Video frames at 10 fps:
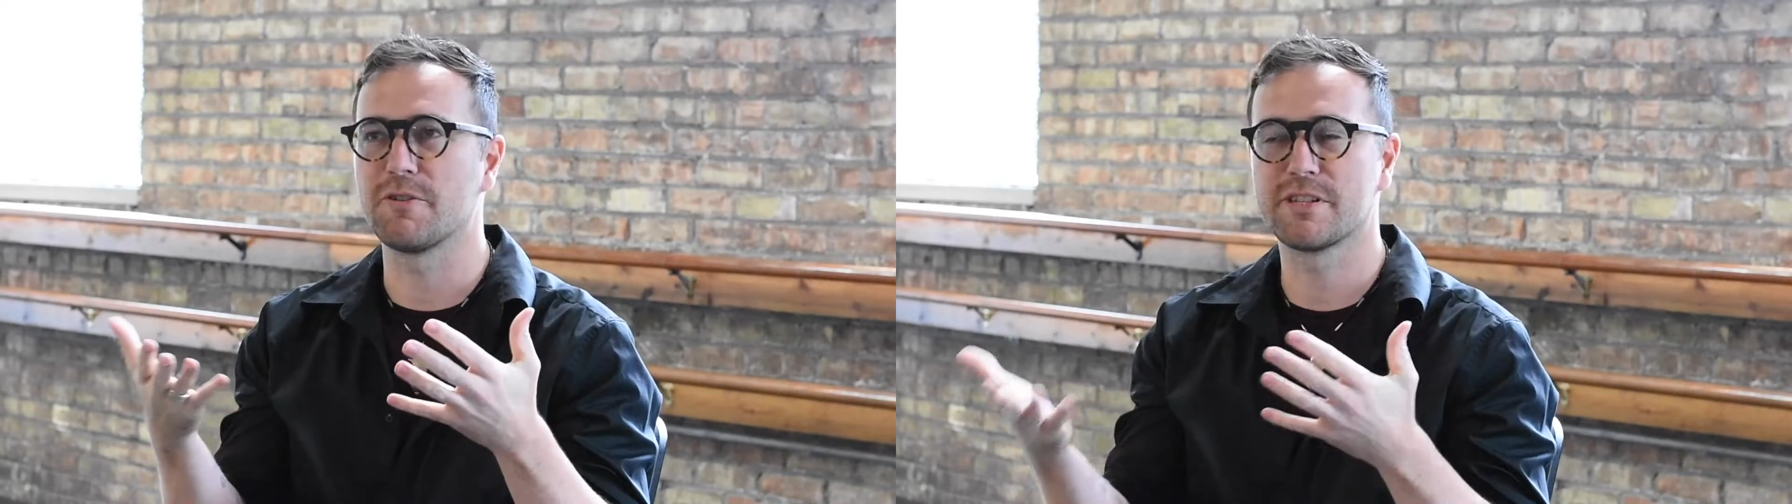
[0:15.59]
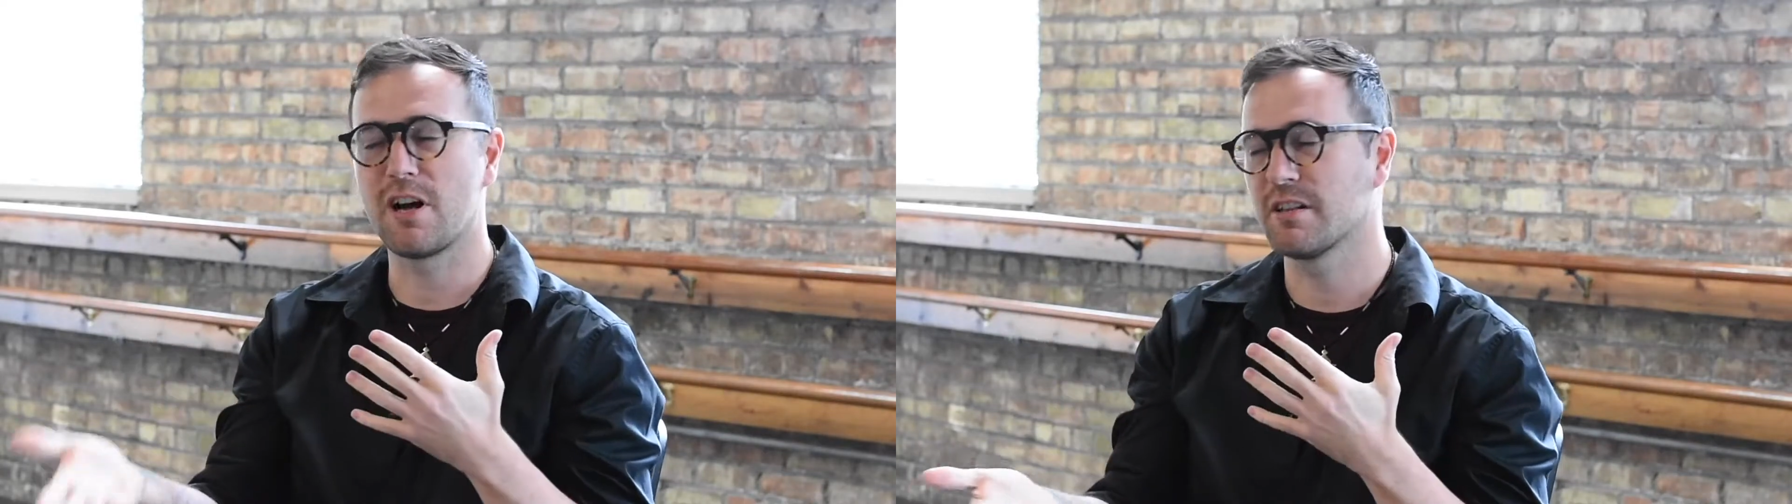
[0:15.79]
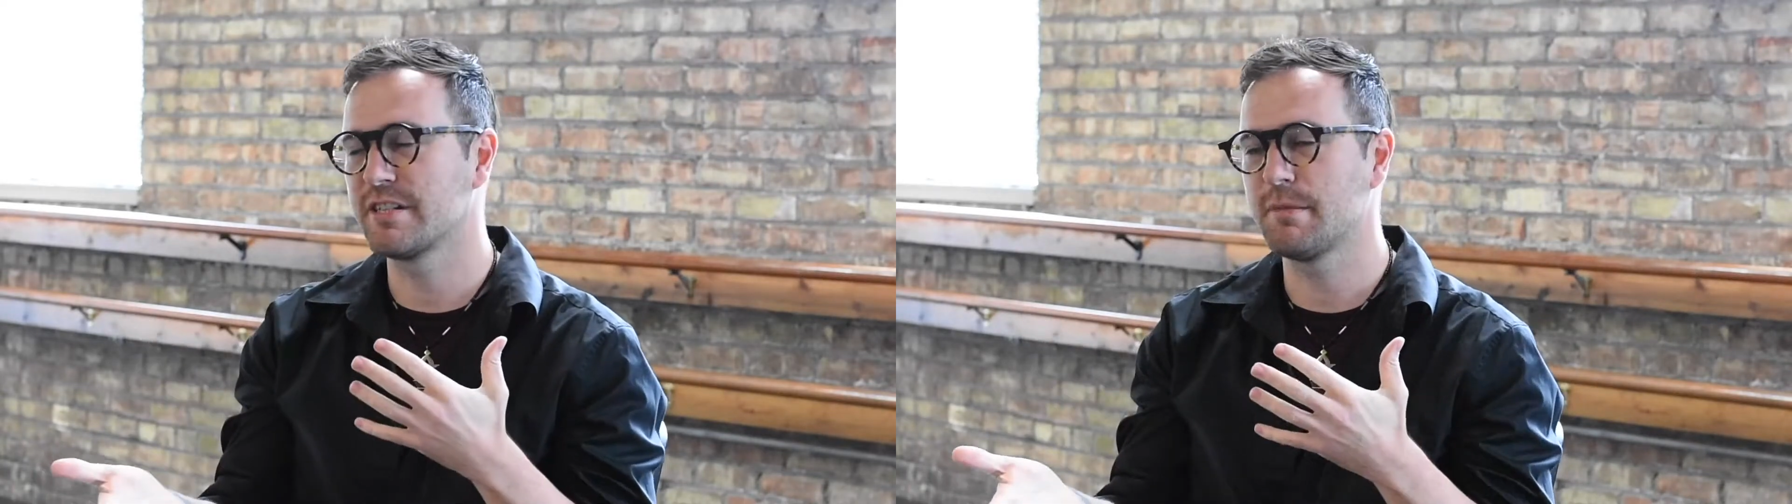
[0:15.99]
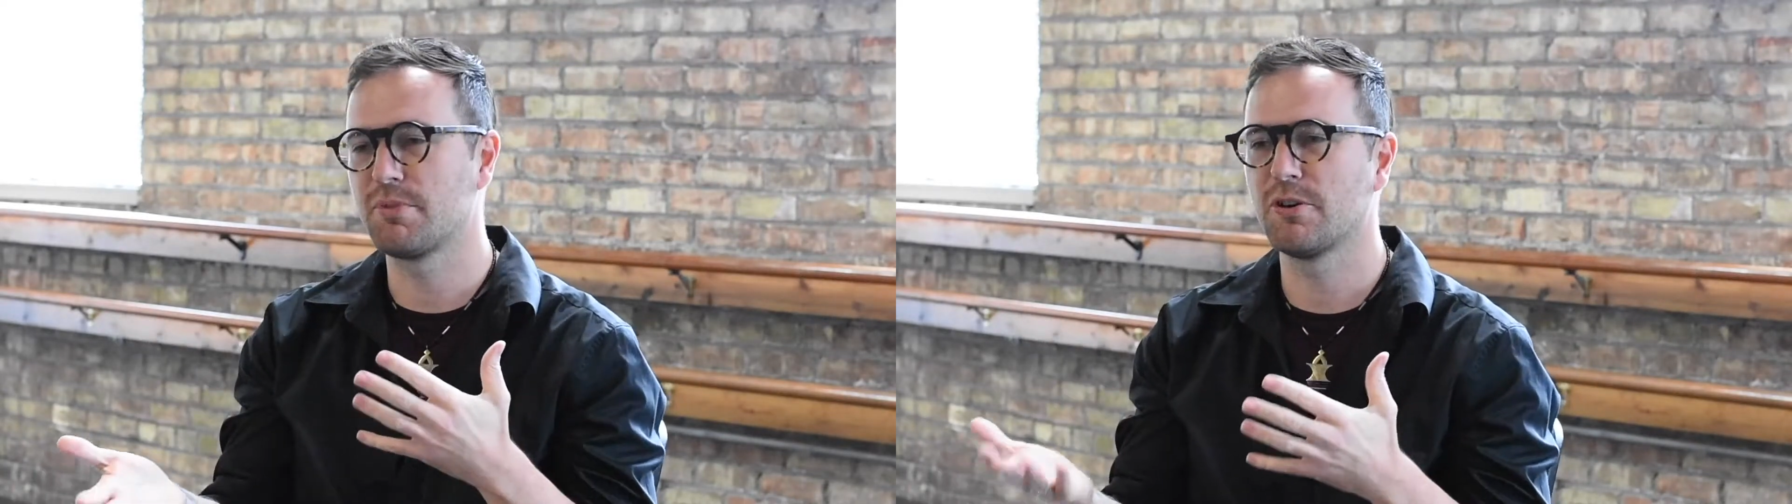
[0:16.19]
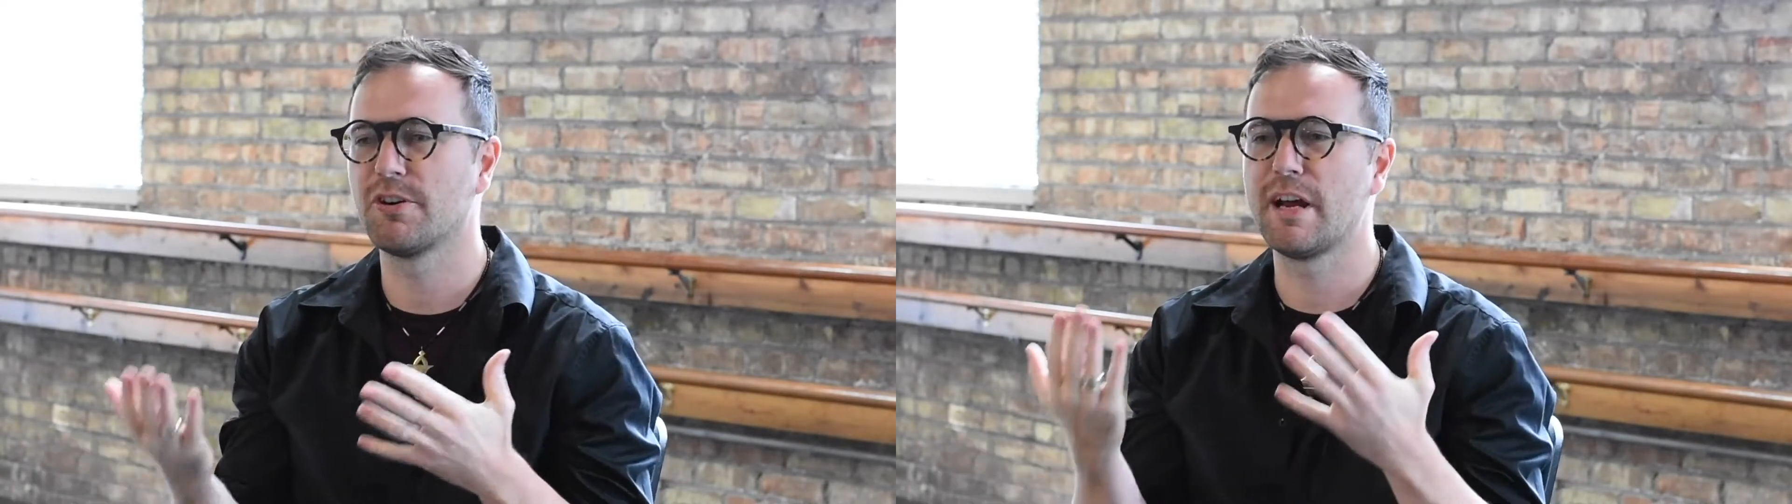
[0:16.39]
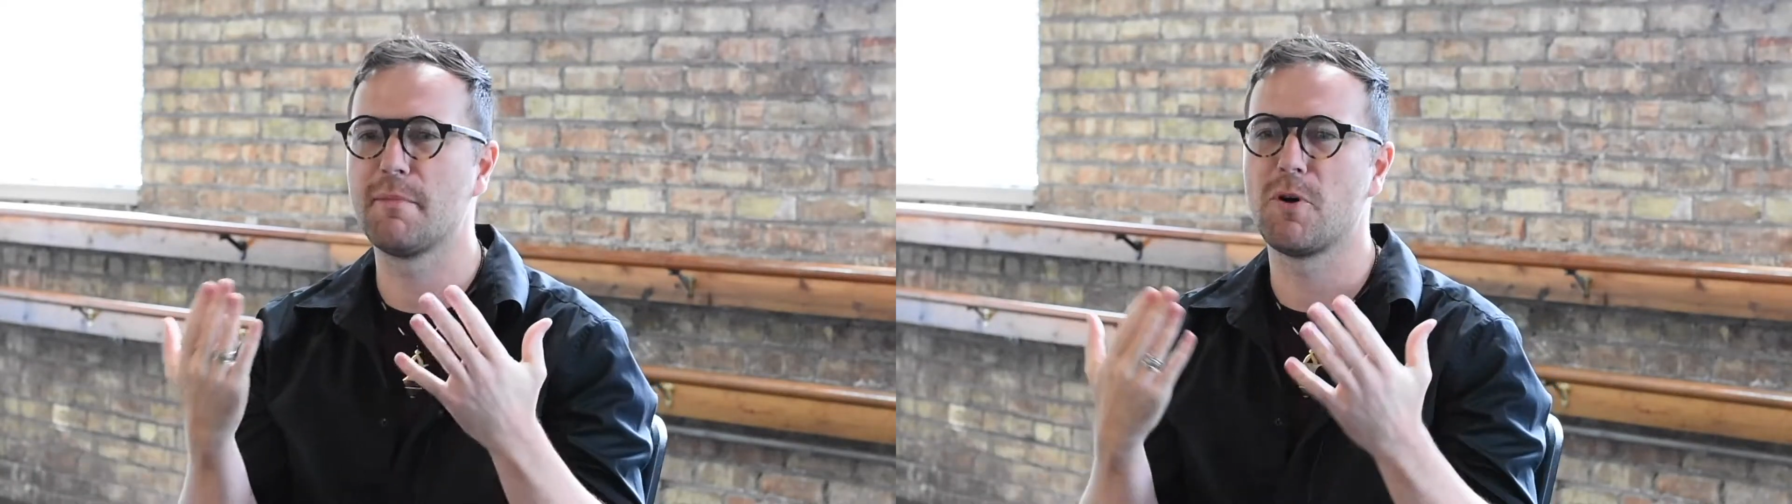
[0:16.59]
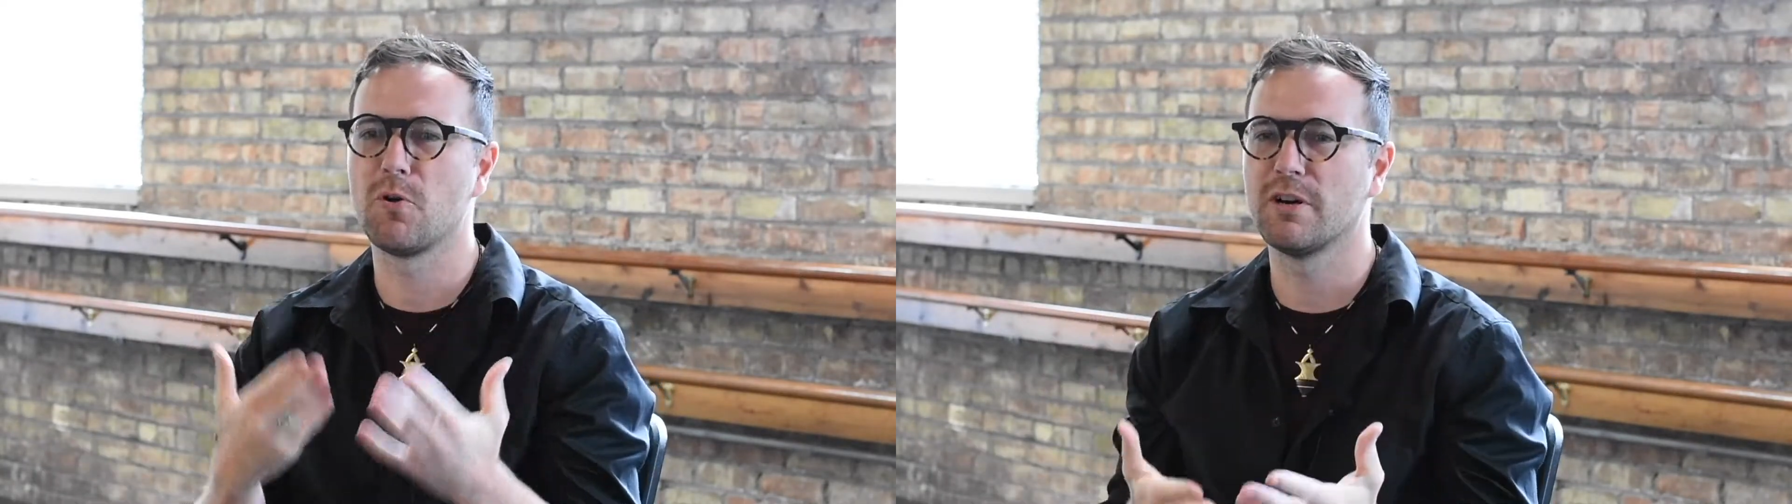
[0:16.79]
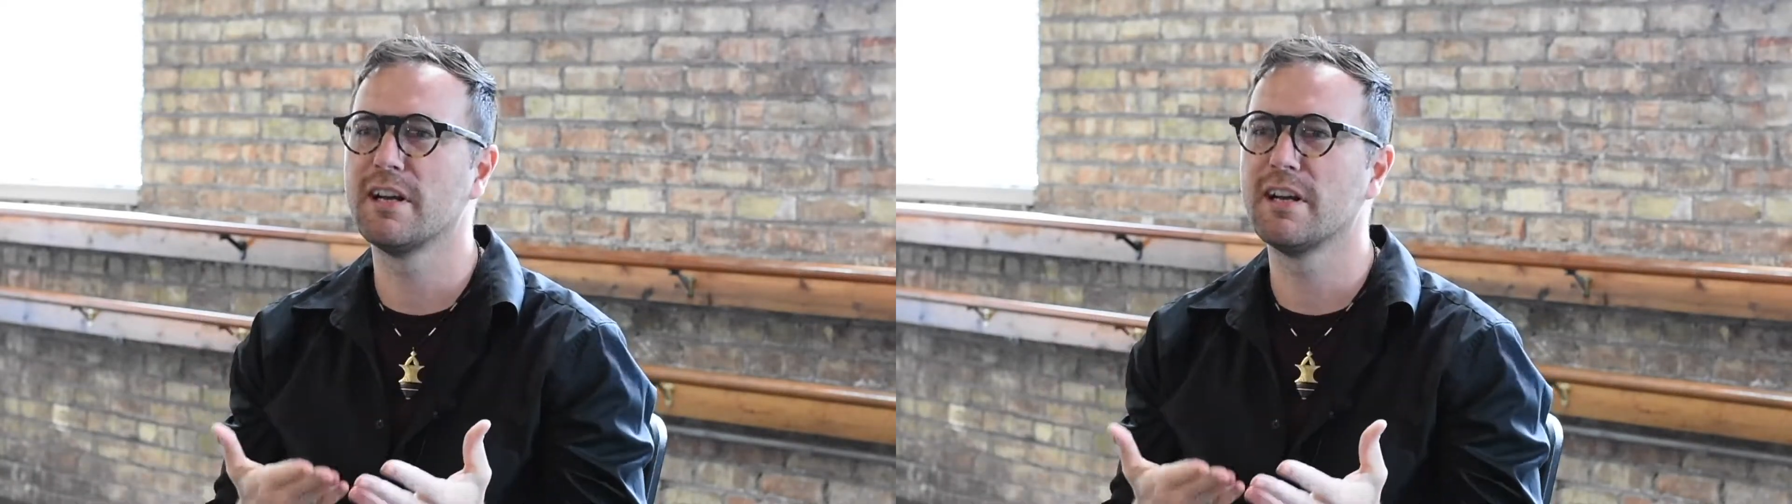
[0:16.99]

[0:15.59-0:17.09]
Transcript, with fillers: our scholarship program